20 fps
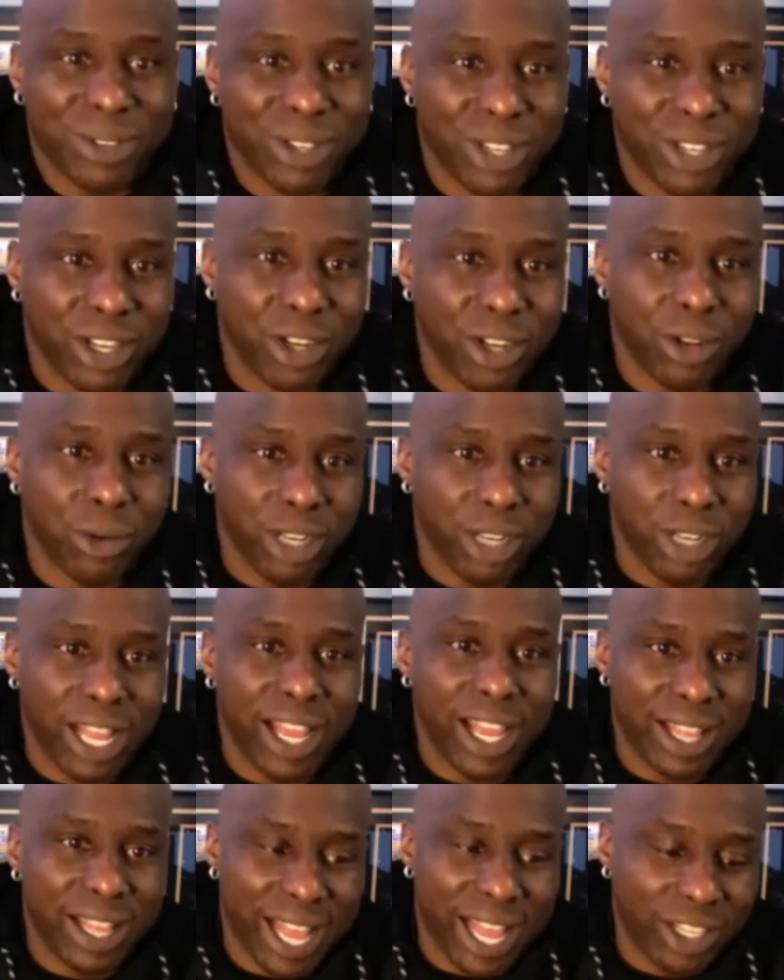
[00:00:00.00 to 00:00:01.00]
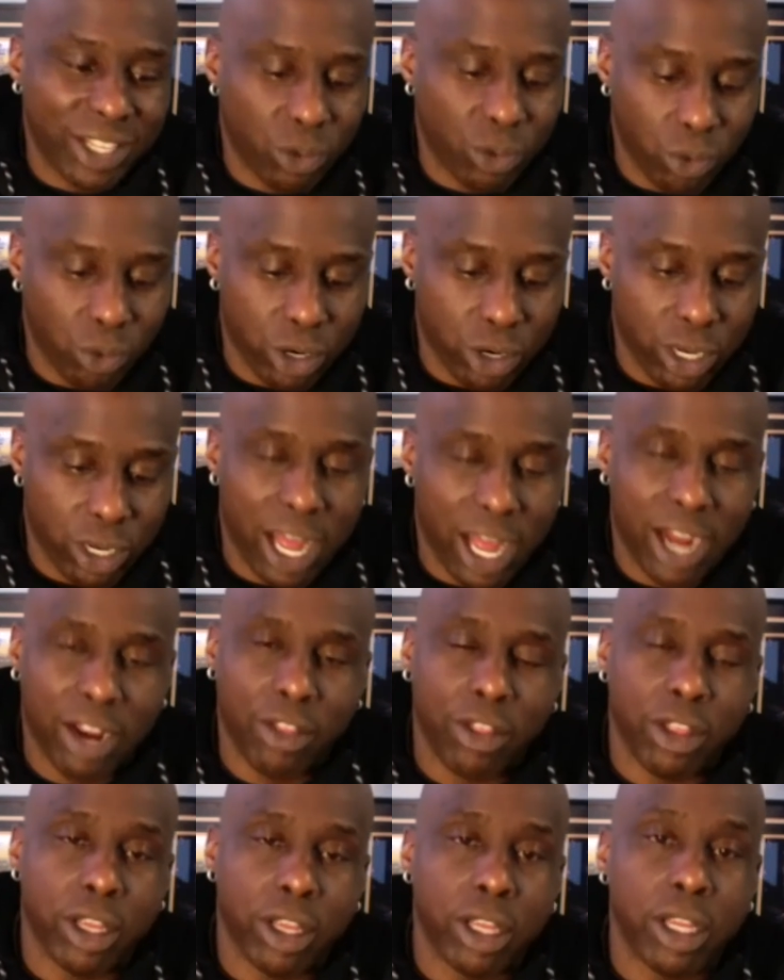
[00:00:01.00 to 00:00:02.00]
and that's where a lot of
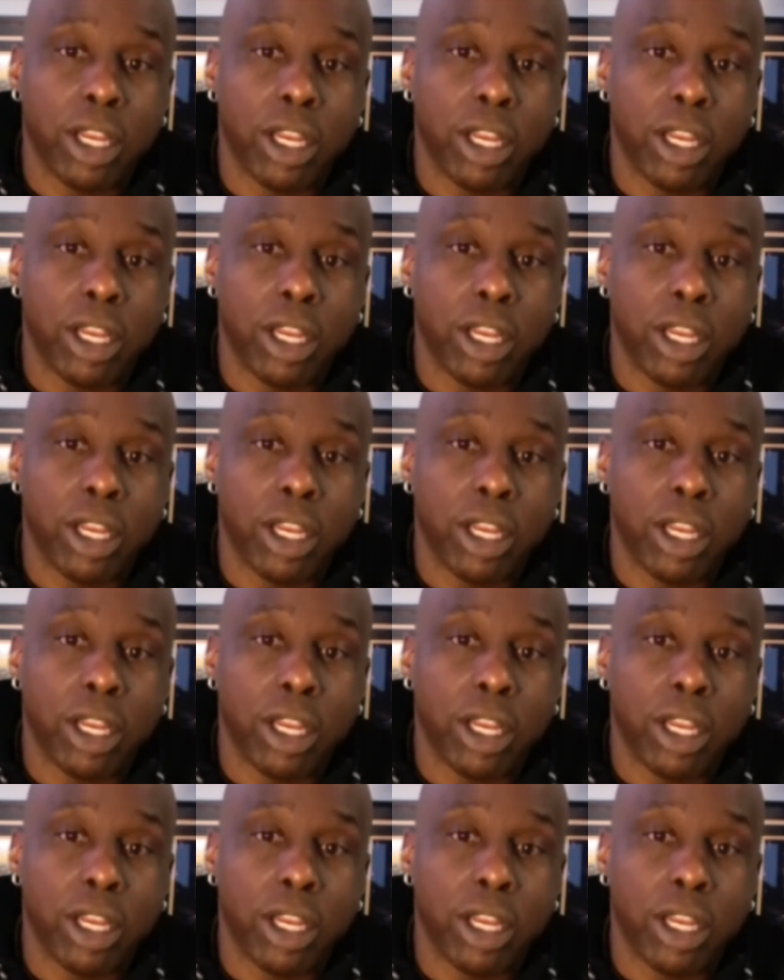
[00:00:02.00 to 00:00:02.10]
the